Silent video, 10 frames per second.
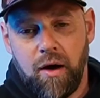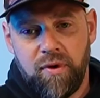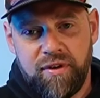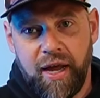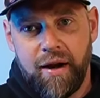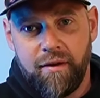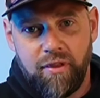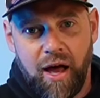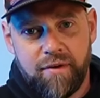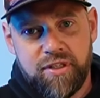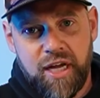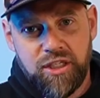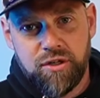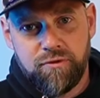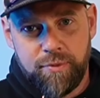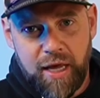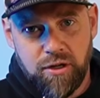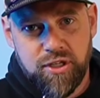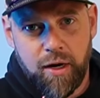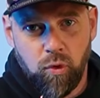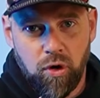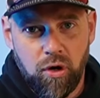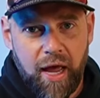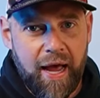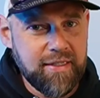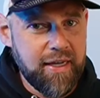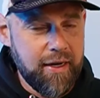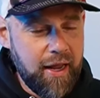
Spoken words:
We've gained a lot of attention from the outside world asking,